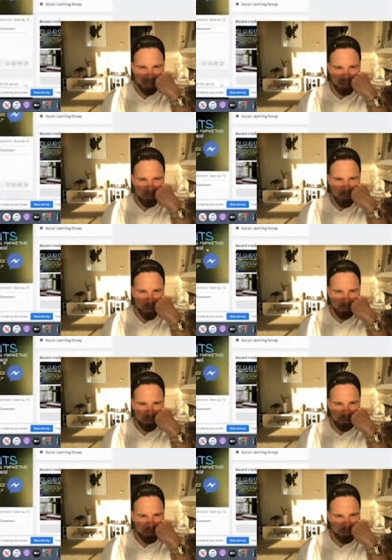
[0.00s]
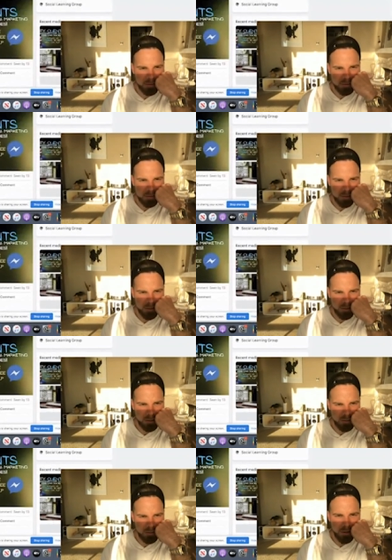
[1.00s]
new members, are
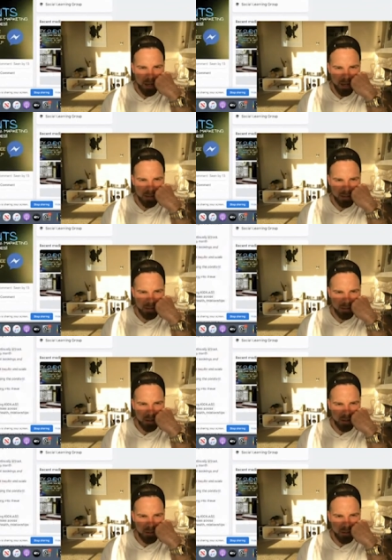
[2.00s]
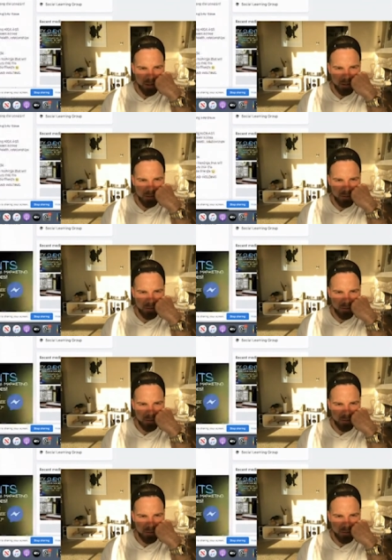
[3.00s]
you? Okay, here you go. Okay, cool.